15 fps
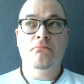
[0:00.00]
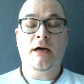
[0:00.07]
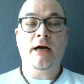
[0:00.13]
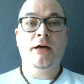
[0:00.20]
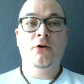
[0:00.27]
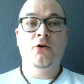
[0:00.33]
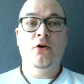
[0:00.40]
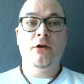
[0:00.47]

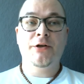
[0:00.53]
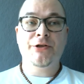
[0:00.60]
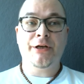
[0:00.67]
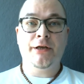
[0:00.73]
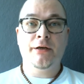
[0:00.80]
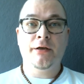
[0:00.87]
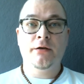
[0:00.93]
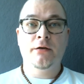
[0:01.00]

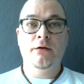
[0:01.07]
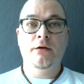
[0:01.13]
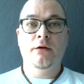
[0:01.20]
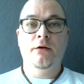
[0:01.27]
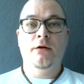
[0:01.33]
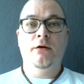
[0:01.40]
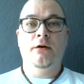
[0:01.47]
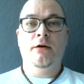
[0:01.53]
acknowledging
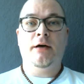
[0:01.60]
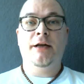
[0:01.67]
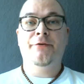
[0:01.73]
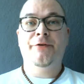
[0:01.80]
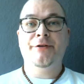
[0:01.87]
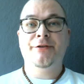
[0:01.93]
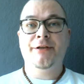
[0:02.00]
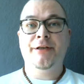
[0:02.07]
and
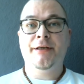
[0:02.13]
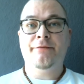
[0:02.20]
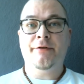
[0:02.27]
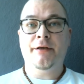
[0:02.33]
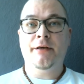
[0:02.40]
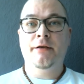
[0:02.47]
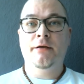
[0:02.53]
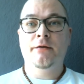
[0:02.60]

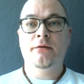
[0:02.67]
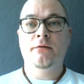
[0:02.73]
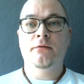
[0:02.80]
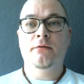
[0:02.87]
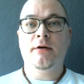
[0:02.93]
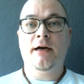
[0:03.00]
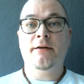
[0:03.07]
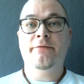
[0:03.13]
receiving
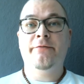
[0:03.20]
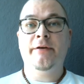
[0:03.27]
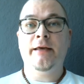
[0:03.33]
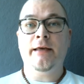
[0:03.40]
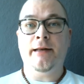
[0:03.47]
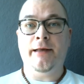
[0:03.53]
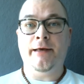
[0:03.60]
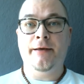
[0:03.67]
and
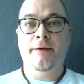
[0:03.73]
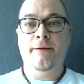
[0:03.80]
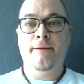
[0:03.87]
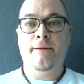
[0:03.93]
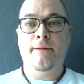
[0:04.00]
feeling